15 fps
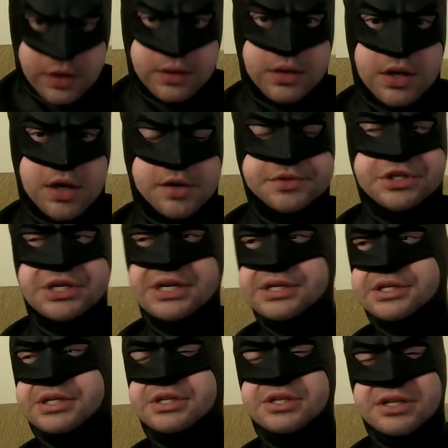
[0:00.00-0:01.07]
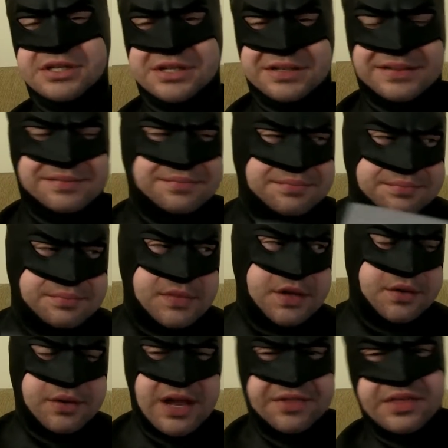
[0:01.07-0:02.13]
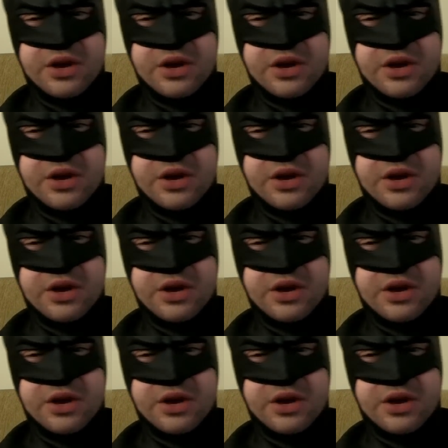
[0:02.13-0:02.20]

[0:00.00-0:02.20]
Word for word: Oh, Jesus, just let